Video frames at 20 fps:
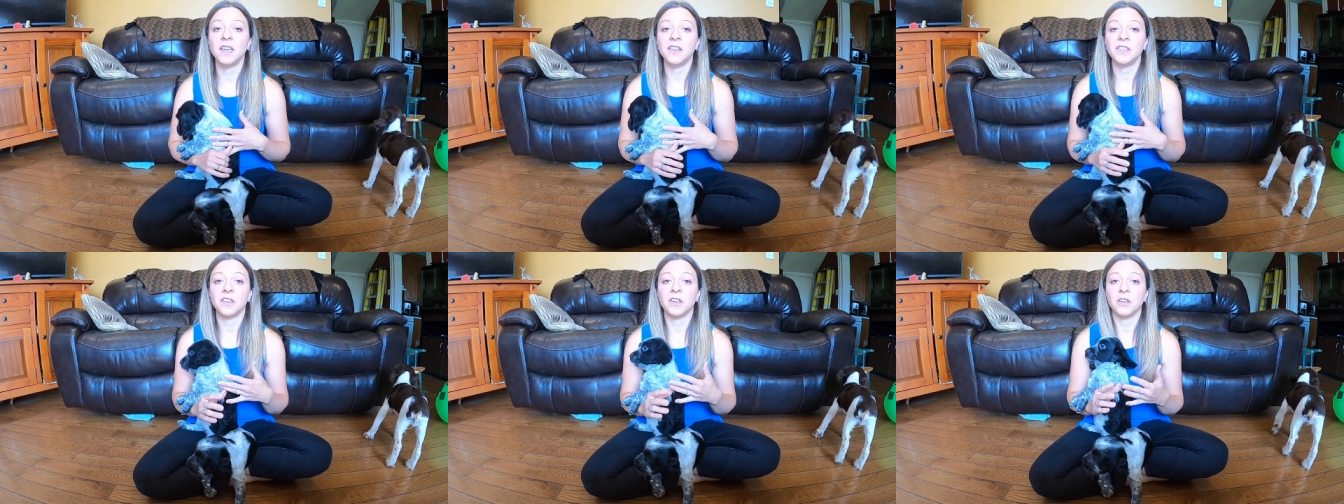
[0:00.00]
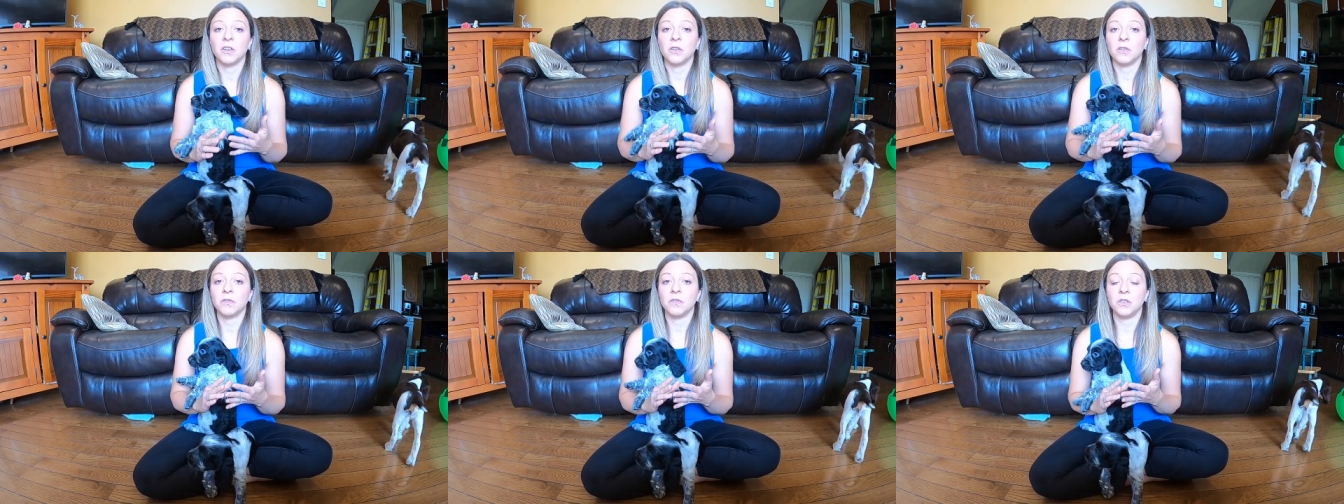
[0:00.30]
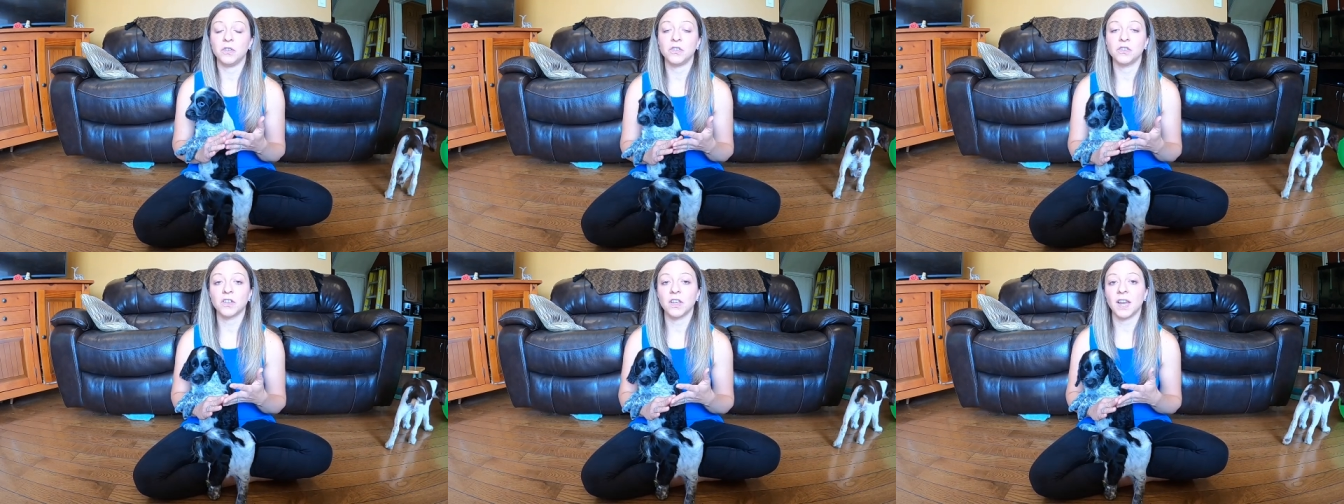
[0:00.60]
They
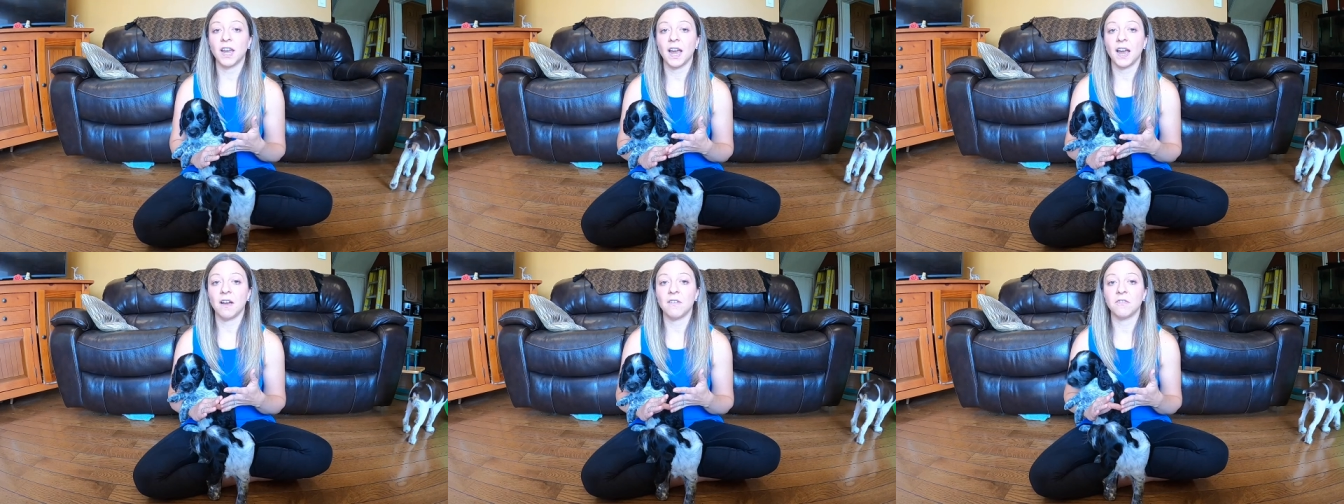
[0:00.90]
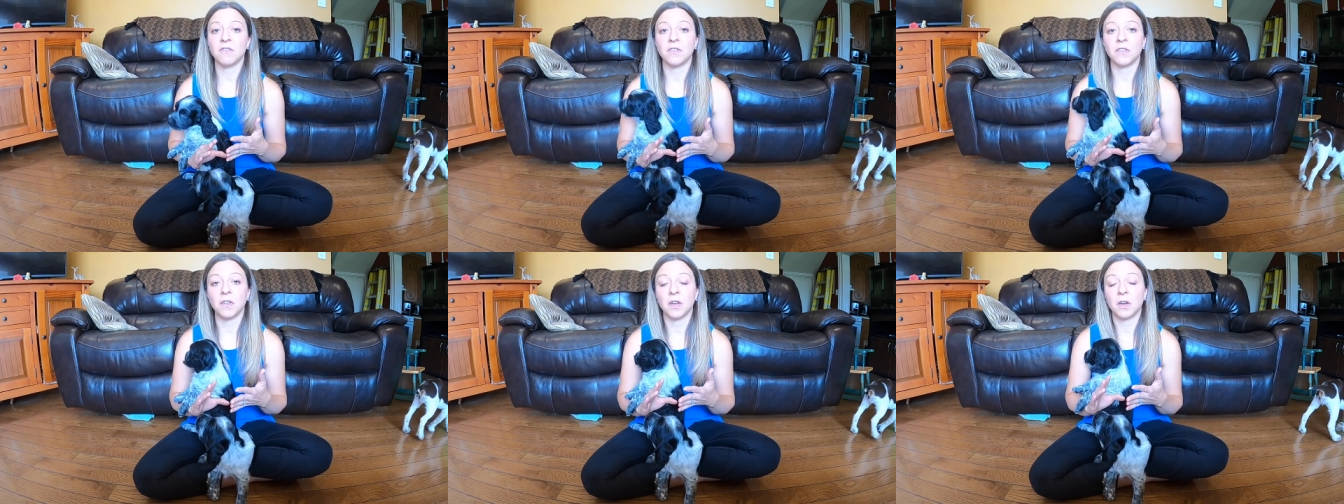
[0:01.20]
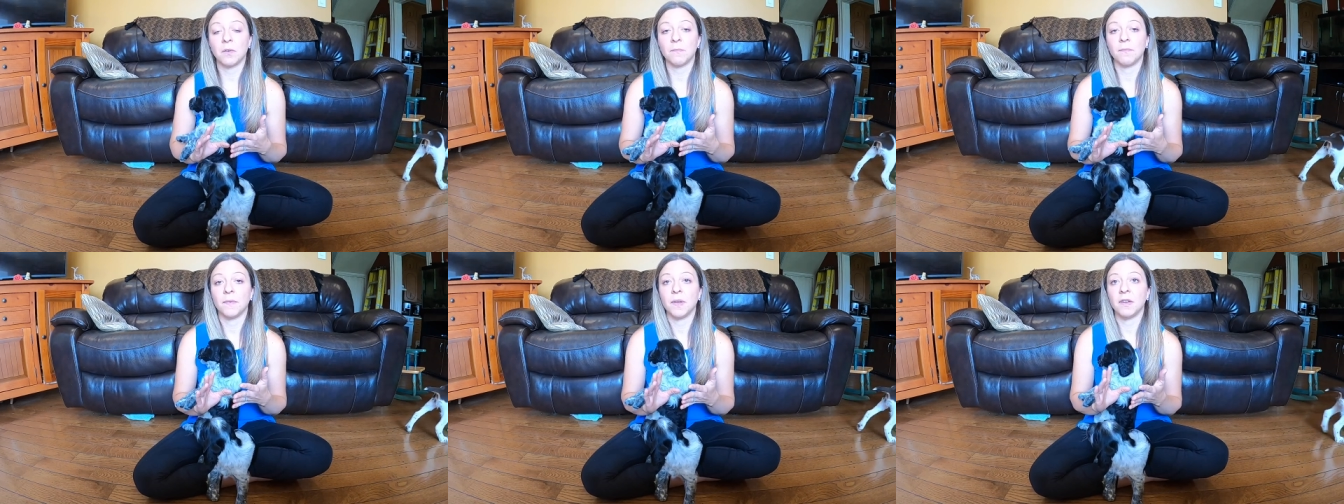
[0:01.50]
usually have
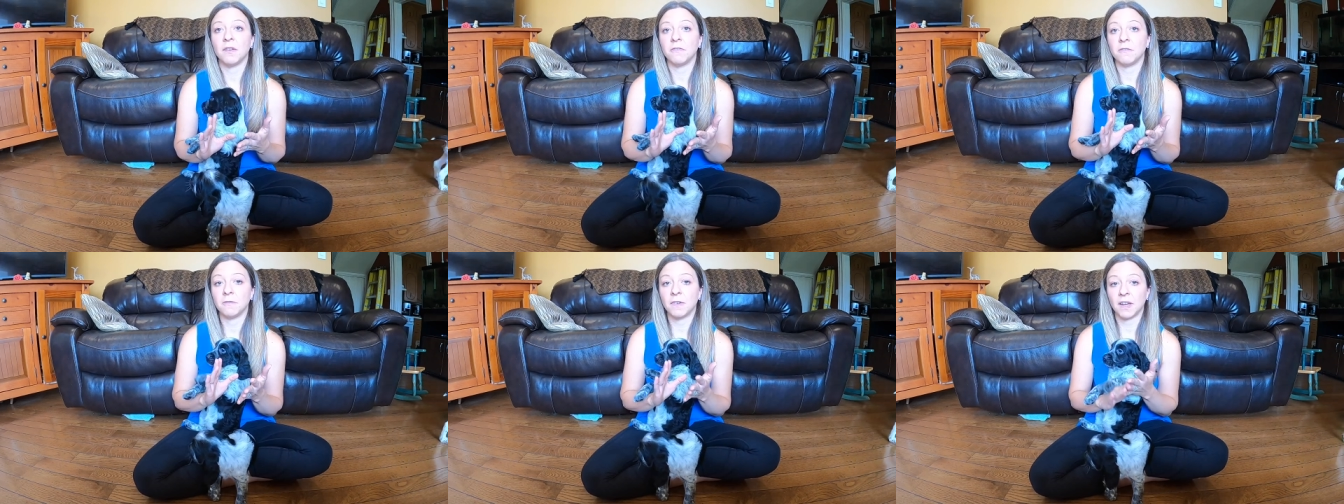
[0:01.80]
them